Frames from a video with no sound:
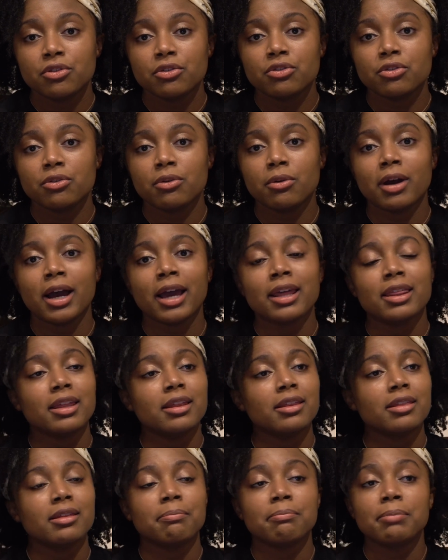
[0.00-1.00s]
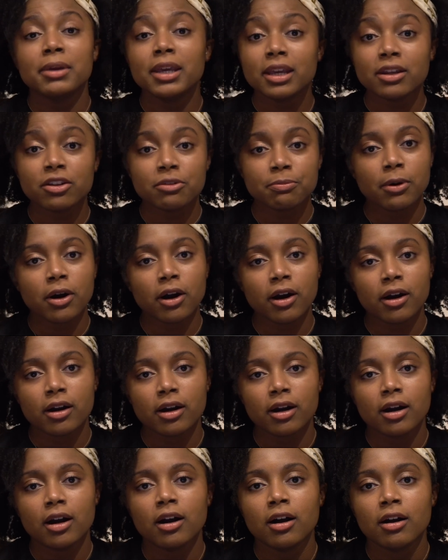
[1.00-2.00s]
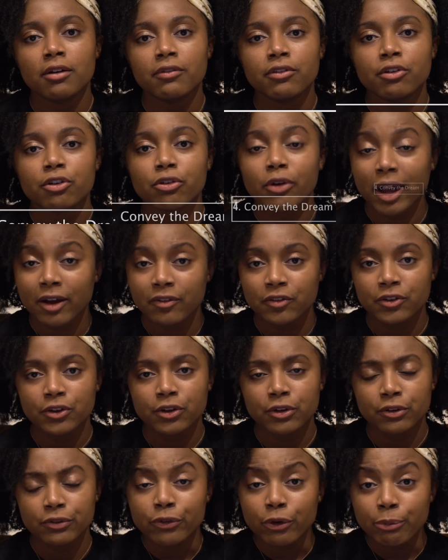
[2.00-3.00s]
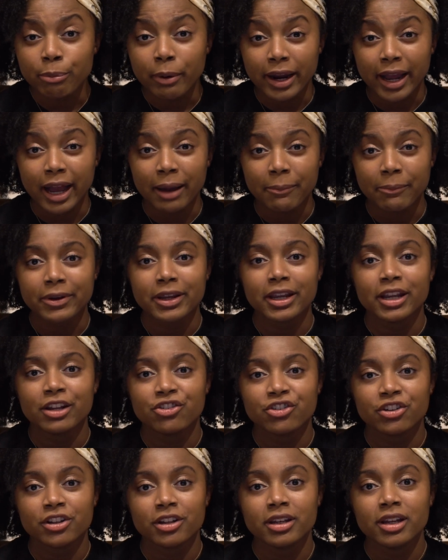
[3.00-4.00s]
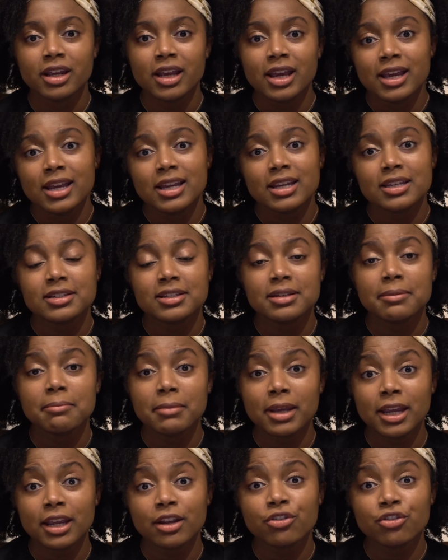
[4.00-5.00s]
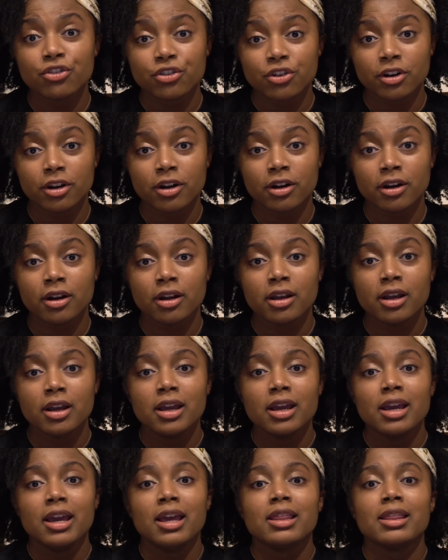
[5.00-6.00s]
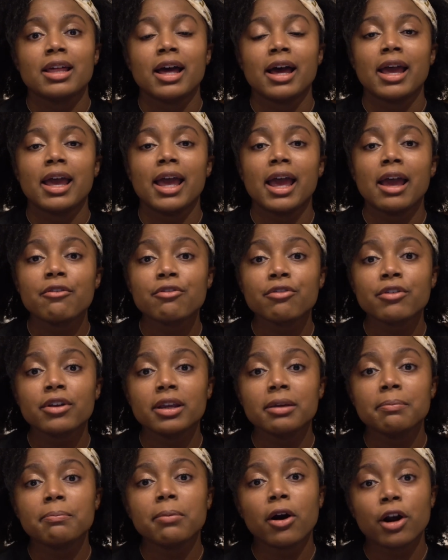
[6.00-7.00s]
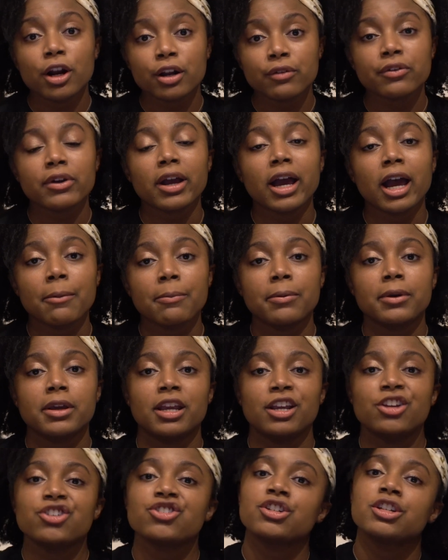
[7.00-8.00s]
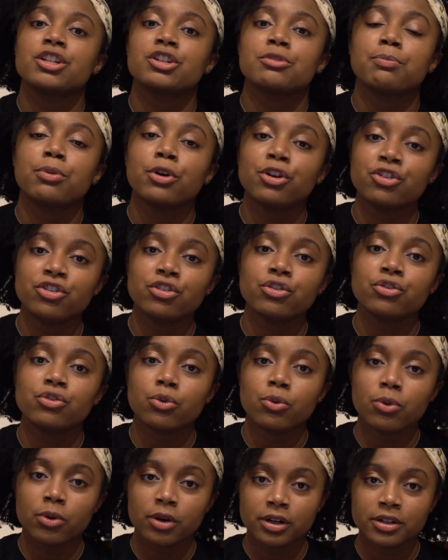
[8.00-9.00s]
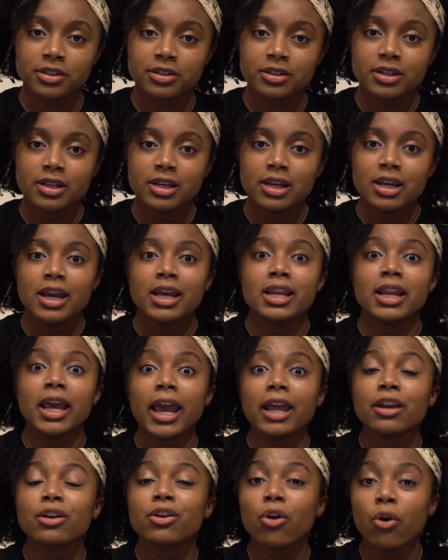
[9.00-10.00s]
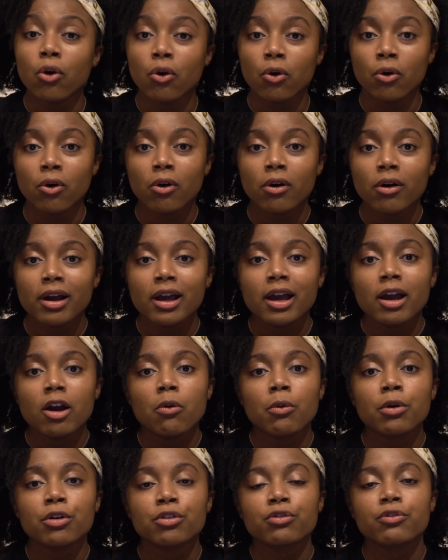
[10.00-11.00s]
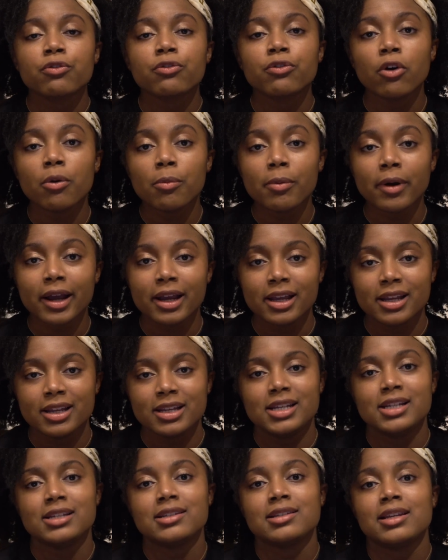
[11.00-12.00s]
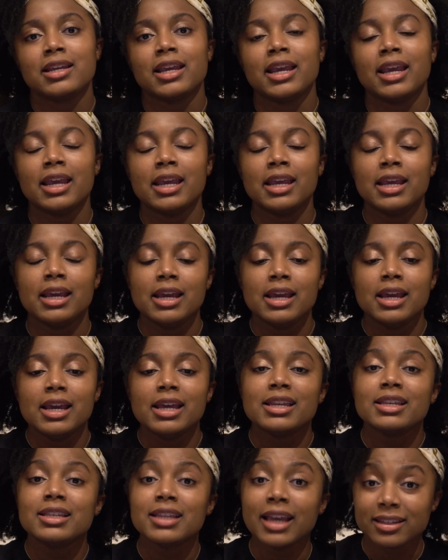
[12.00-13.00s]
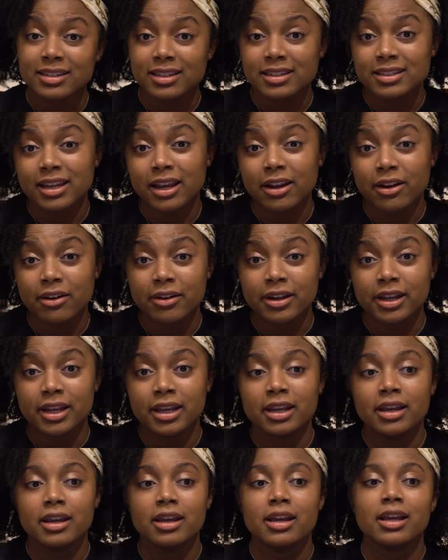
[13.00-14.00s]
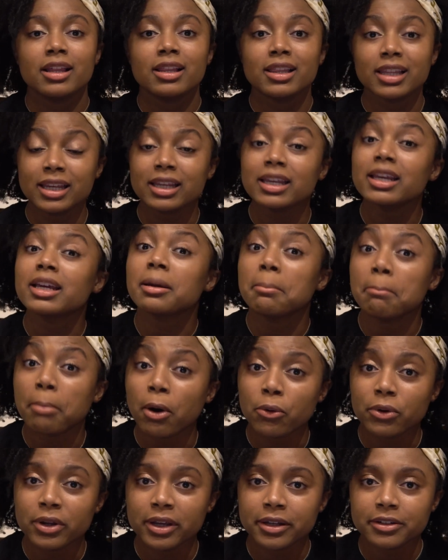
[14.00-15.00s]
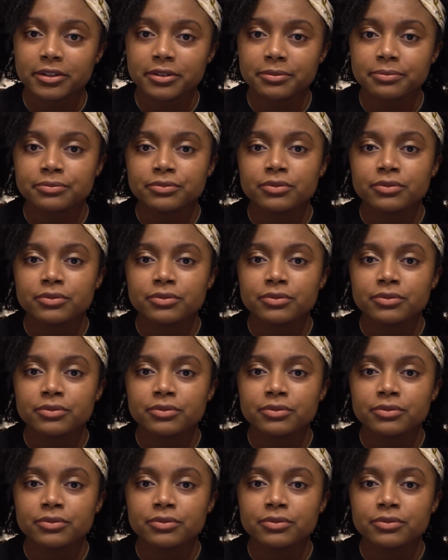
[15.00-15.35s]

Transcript: So I think the biggest part of crafting your Fulbright application is to make sure that every part of your application is pushing towards an end goal, which Fulbright is a necessary linking component.